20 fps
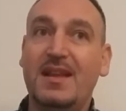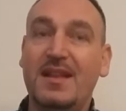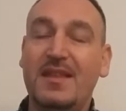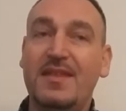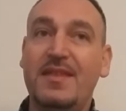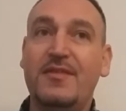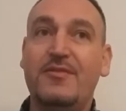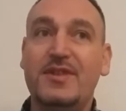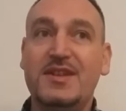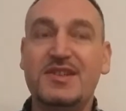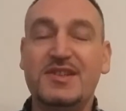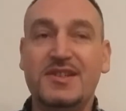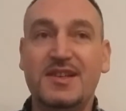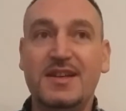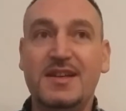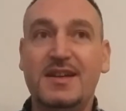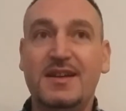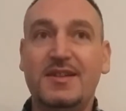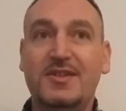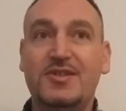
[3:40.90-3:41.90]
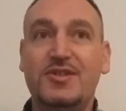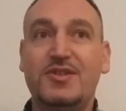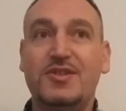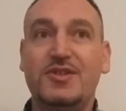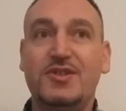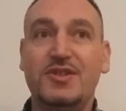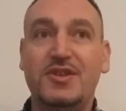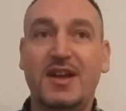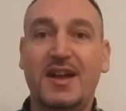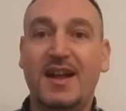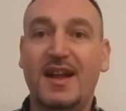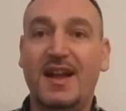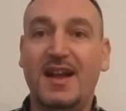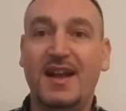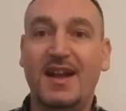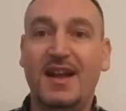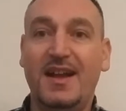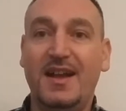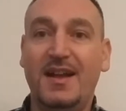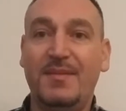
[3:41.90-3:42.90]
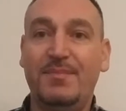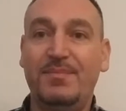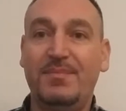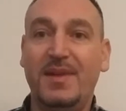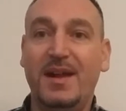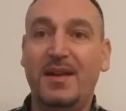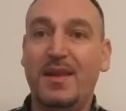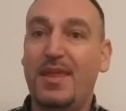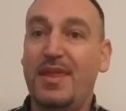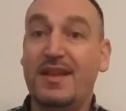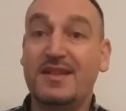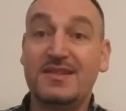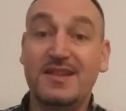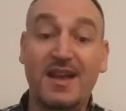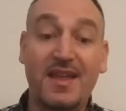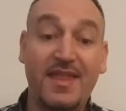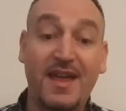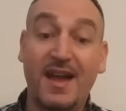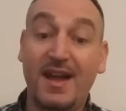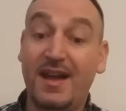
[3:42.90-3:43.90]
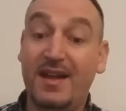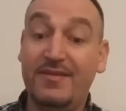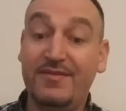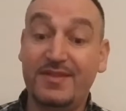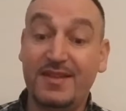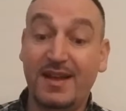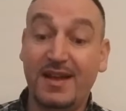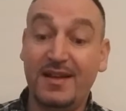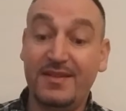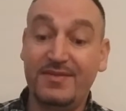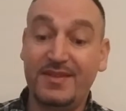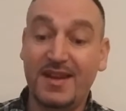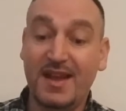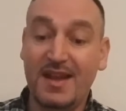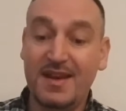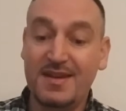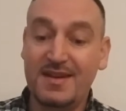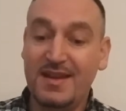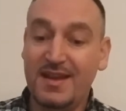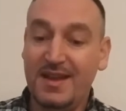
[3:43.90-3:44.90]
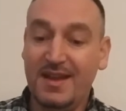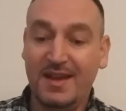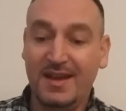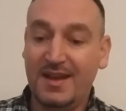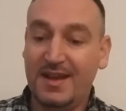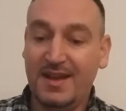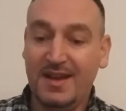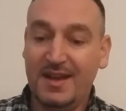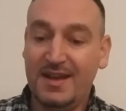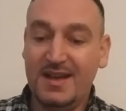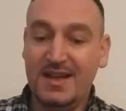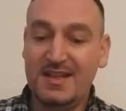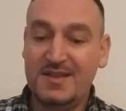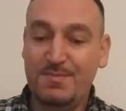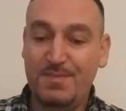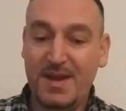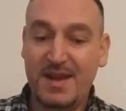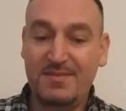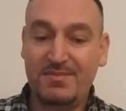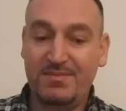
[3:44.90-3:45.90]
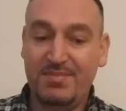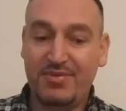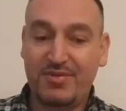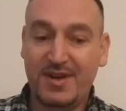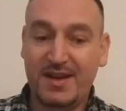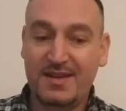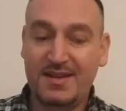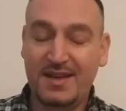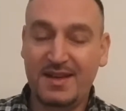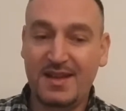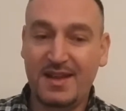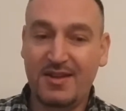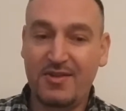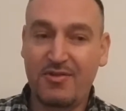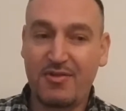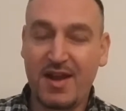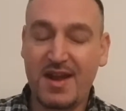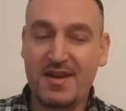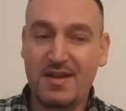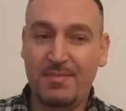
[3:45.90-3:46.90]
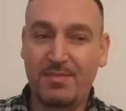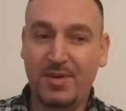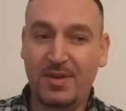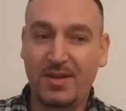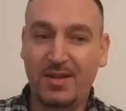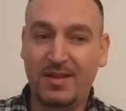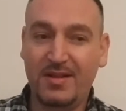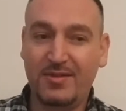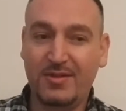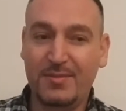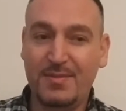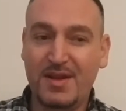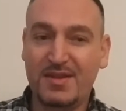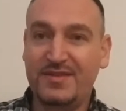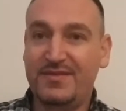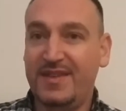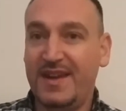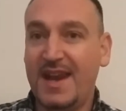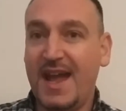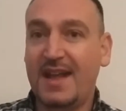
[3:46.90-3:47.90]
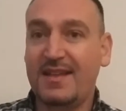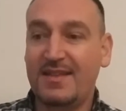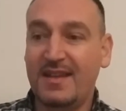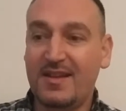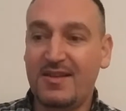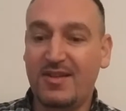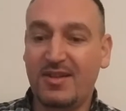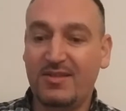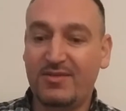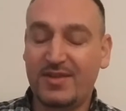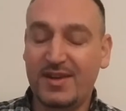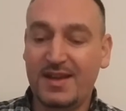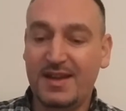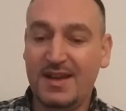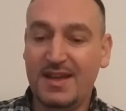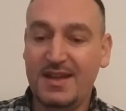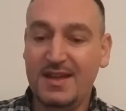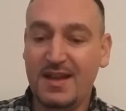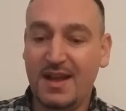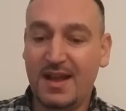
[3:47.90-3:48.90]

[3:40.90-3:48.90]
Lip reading: the research and things like that I've done has been pretty incredible, almost fanatical really.